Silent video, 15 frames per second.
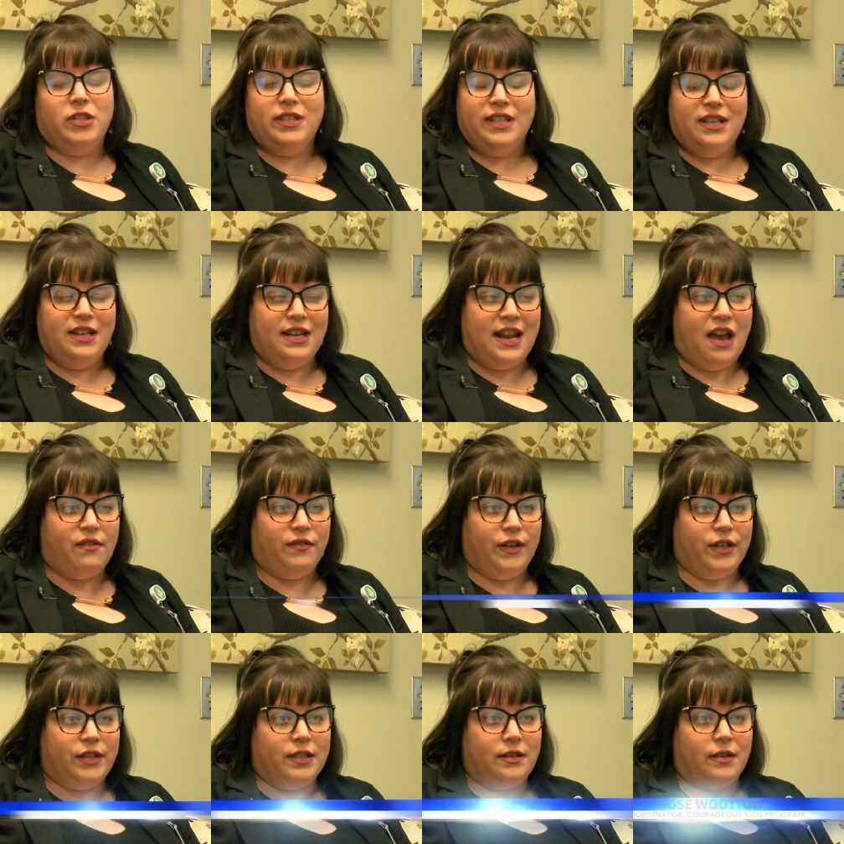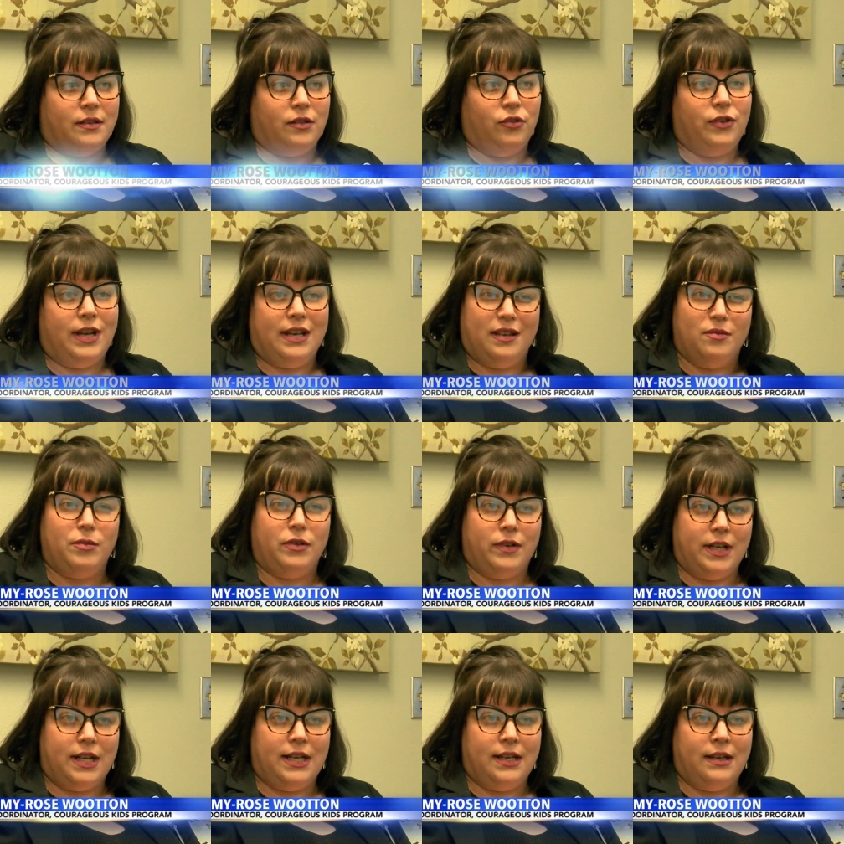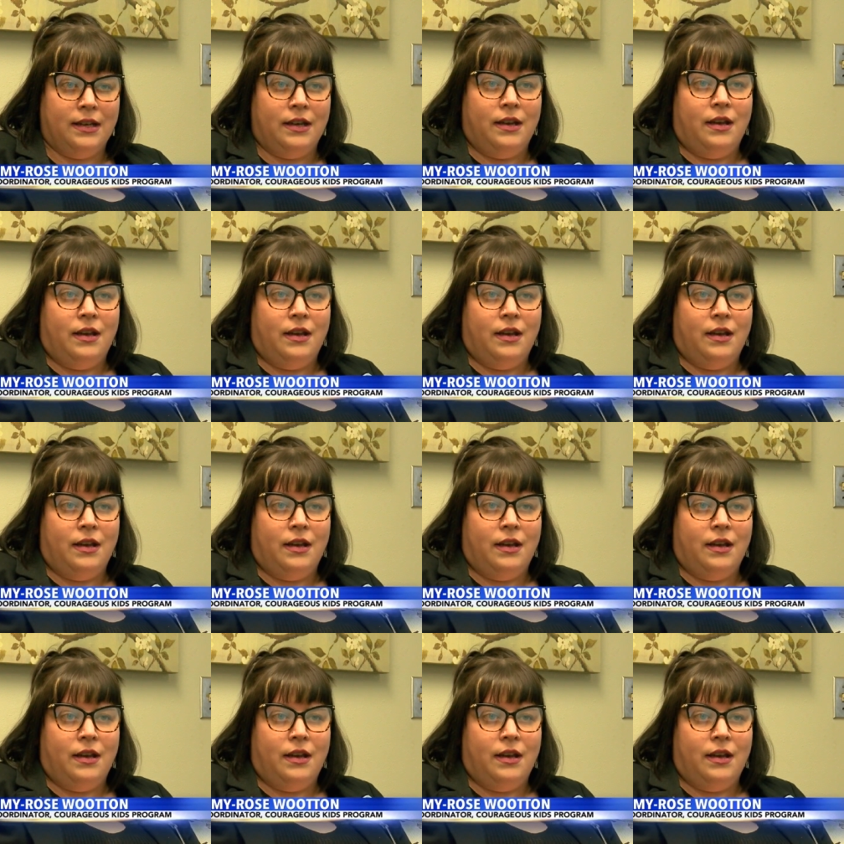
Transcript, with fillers: just in an effort to create community